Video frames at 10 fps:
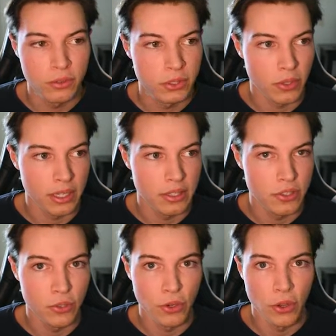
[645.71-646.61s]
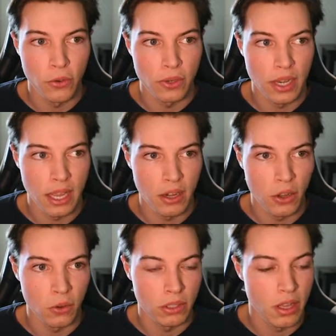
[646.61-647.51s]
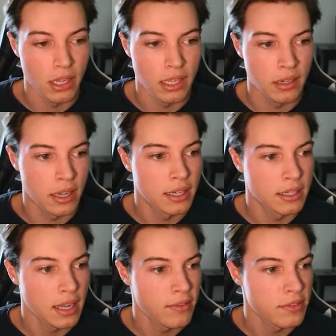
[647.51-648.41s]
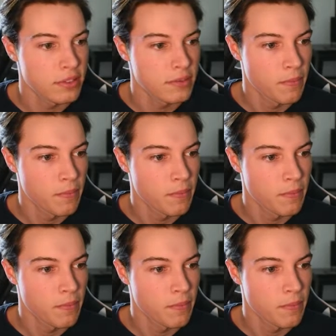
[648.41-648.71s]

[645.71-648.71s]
so I did sudo nano login.defs.